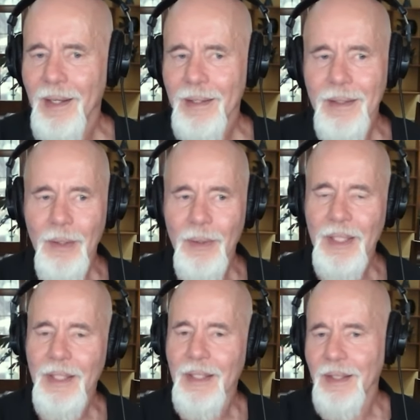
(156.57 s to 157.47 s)
You know,
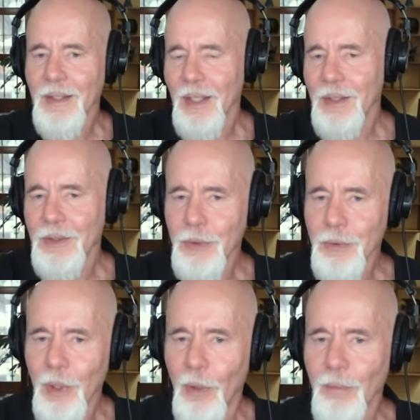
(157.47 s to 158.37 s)
as you
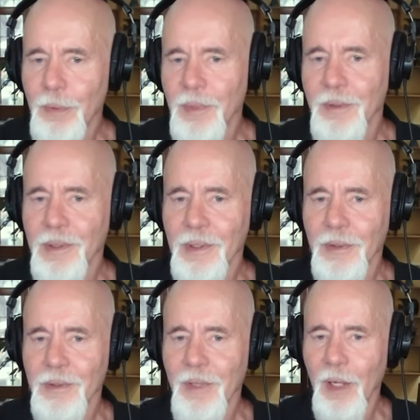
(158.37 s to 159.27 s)
know, from a, you
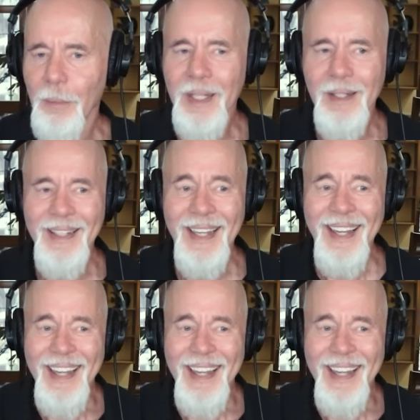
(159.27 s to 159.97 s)
know, developmentally,